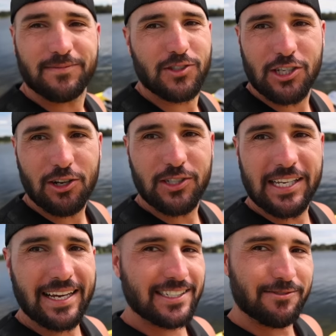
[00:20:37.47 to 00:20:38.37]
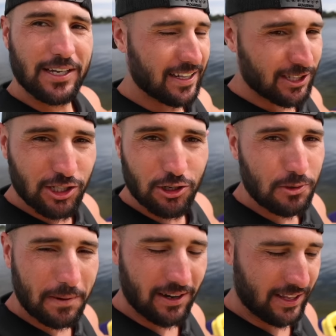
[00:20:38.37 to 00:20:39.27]
so sexy. We got the
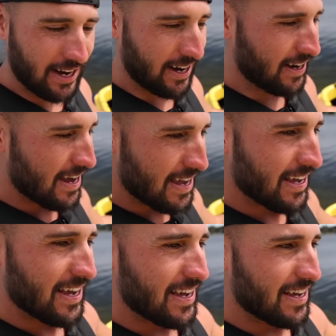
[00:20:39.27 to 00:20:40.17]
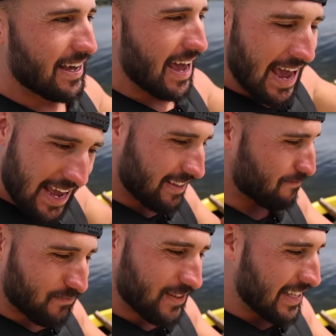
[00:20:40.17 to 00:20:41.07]
scoop on there.
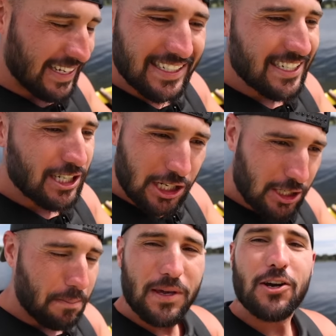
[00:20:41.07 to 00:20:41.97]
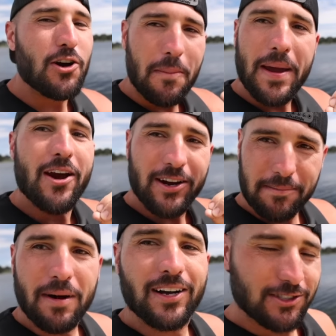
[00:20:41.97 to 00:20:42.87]
This is just pure
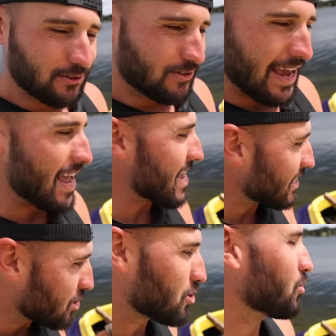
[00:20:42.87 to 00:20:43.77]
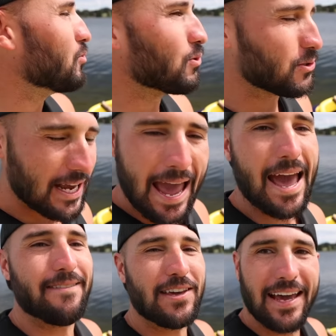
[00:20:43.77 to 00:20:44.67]
American muscle. And it's cool to
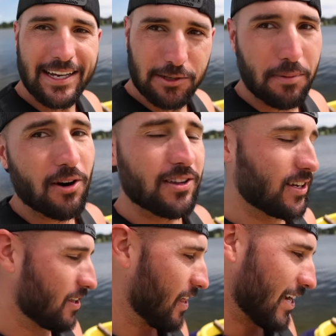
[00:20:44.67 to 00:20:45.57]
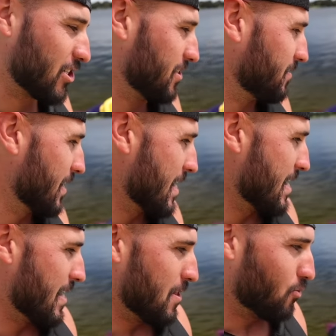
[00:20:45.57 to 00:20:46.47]
have it as a part of the collection.
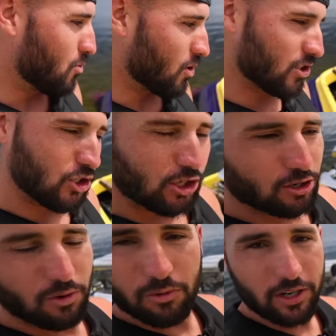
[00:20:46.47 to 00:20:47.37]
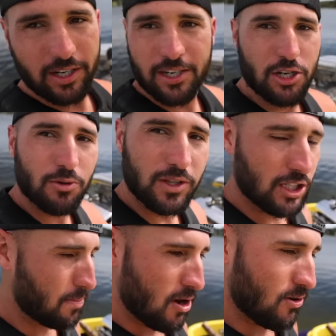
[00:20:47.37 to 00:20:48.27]
We weren't sure what we were gonna do with
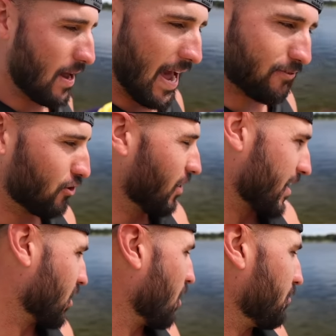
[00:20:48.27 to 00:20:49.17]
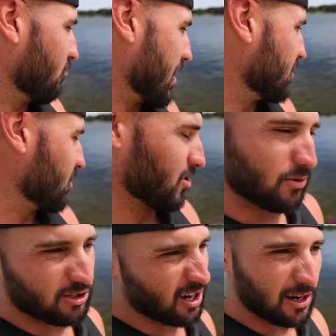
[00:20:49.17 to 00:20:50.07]
this boat after like a couple races when
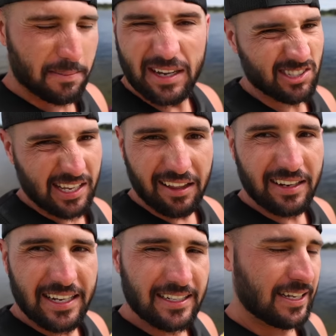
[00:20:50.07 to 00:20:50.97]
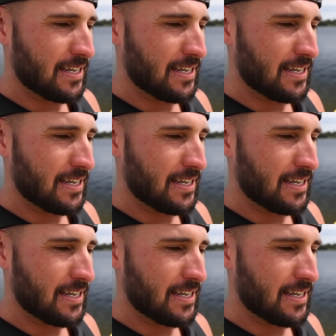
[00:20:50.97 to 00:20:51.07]
we were talking about selling it,